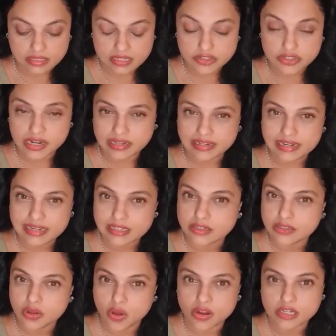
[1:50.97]
This chutney is
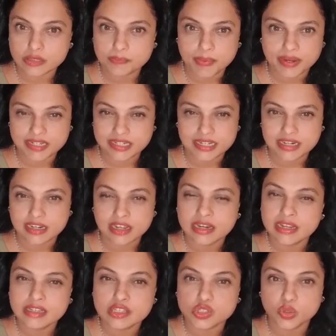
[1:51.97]
not
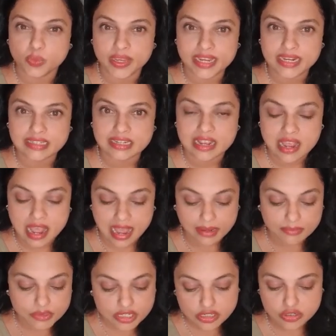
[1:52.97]
particularly sweet.
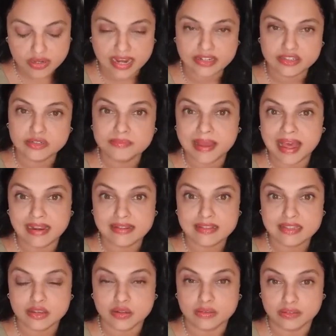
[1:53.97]
I'm just trying to
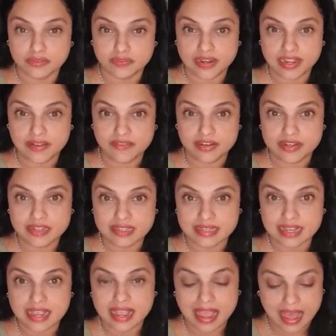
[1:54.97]
balance all the flavors
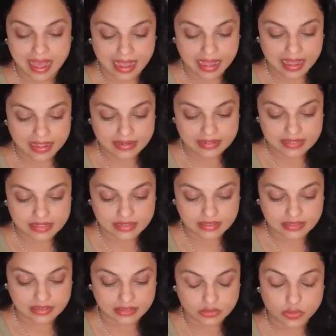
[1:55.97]
and
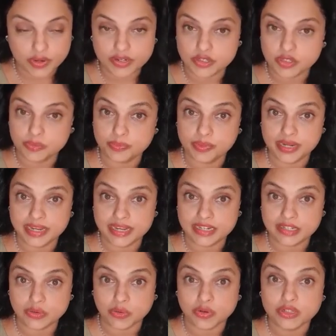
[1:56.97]
going to bring
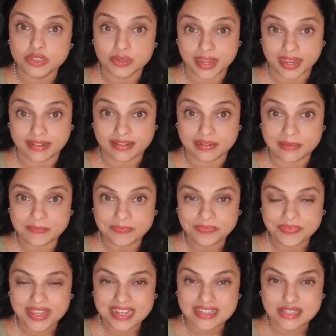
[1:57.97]
it all together.
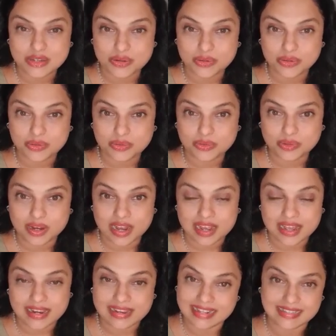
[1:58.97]
So
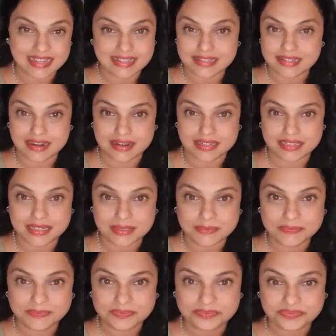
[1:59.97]
let's get started.
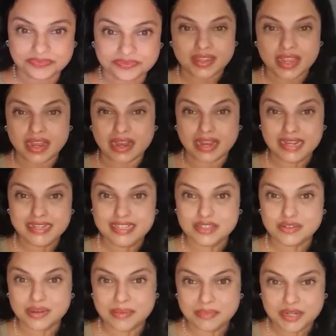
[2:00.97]
Hi,
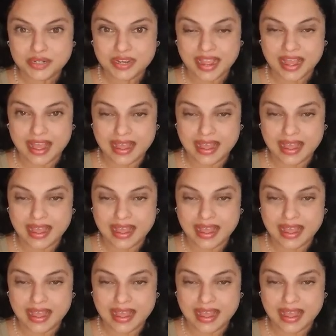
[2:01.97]
so I'm going to